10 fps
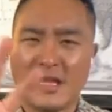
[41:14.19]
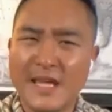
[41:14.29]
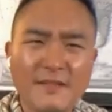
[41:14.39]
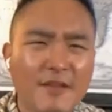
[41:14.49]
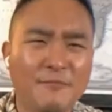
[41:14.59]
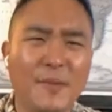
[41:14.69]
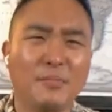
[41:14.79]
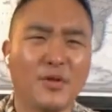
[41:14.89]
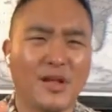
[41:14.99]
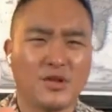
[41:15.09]
Even if
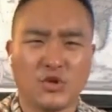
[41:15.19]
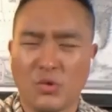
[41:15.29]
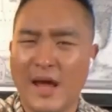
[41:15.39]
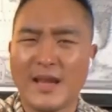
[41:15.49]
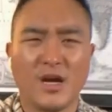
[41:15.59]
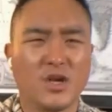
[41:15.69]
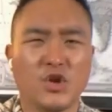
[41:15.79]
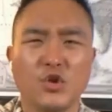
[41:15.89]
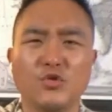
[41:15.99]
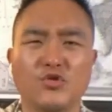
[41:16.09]
people try to
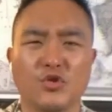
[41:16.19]
accuse